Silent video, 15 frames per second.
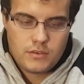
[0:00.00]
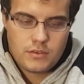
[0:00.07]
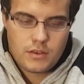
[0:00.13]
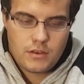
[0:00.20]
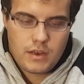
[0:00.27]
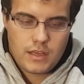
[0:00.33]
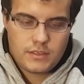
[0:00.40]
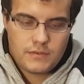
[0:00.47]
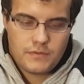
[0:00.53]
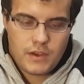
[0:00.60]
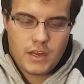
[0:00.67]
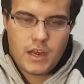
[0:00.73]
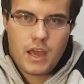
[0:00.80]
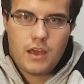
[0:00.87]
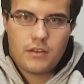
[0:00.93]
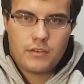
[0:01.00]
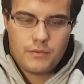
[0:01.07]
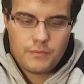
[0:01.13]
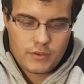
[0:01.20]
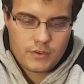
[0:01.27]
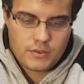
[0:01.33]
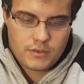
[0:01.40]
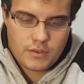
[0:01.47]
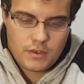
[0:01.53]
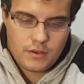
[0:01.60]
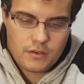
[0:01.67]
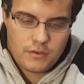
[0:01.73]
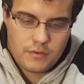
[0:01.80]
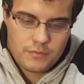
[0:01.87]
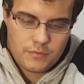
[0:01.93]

So let's find out. So